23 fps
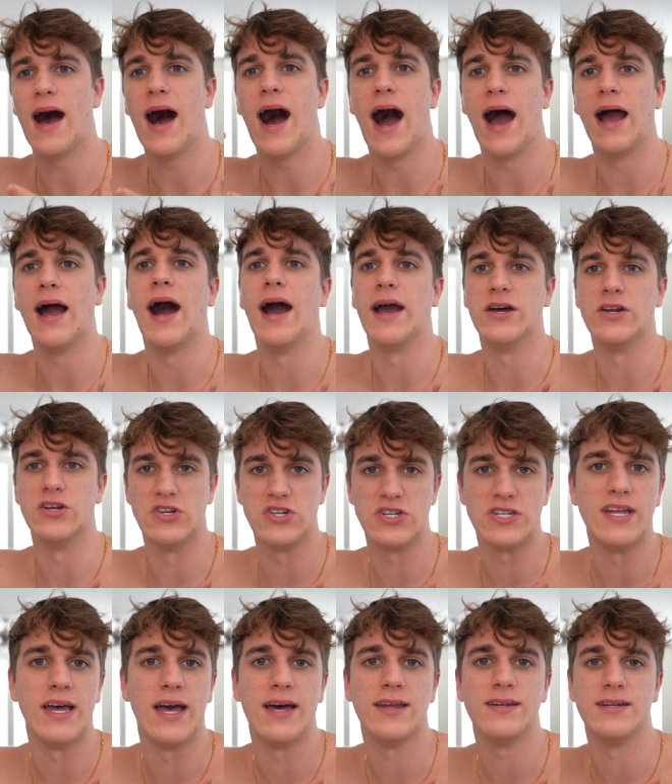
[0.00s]
I
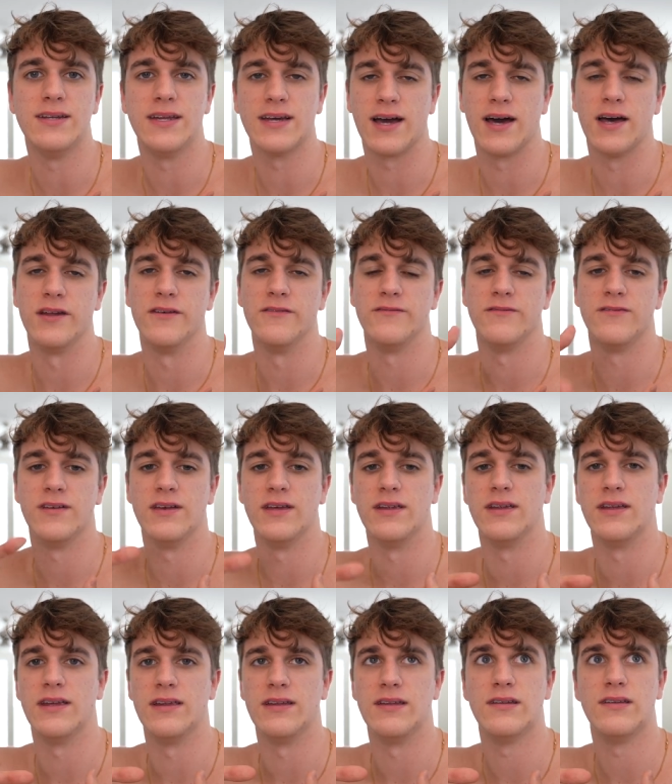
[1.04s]
understand, and it kind of,
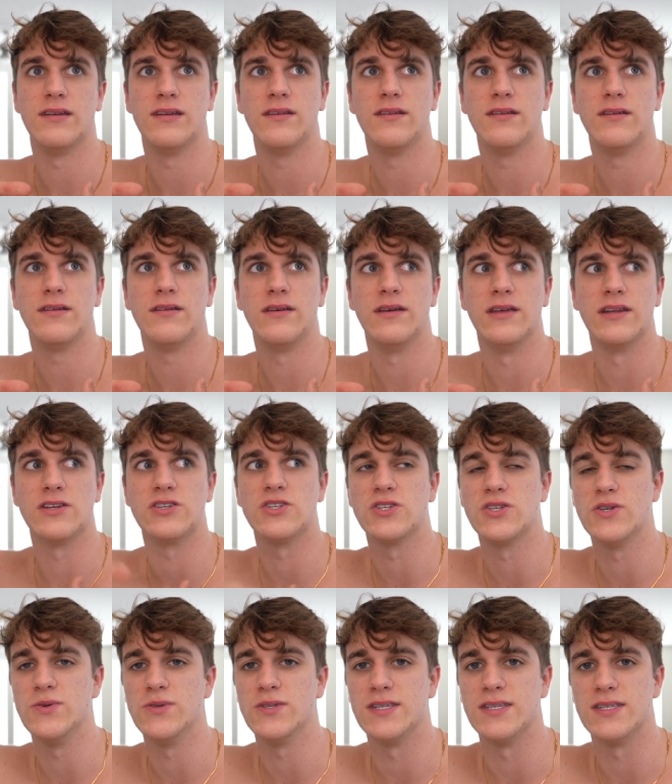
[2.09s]
it
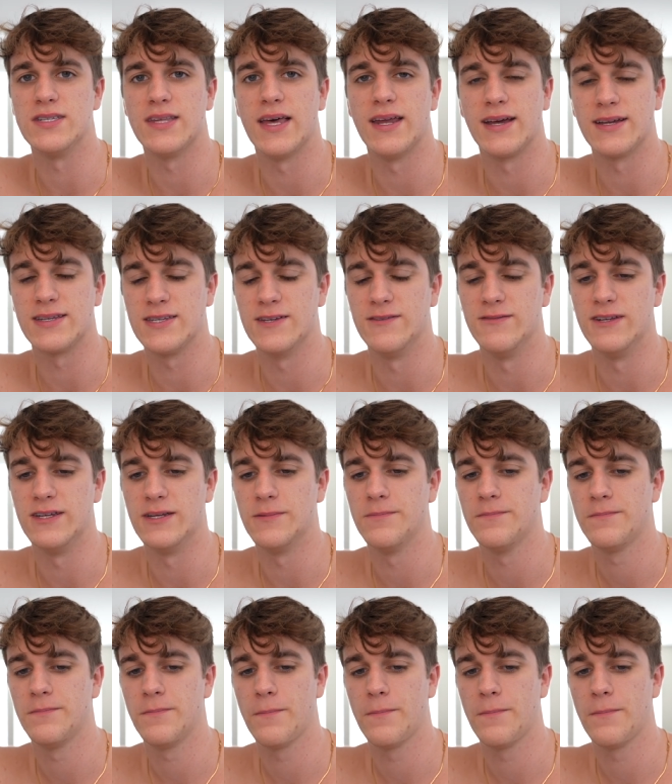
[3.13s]
excuses that activity.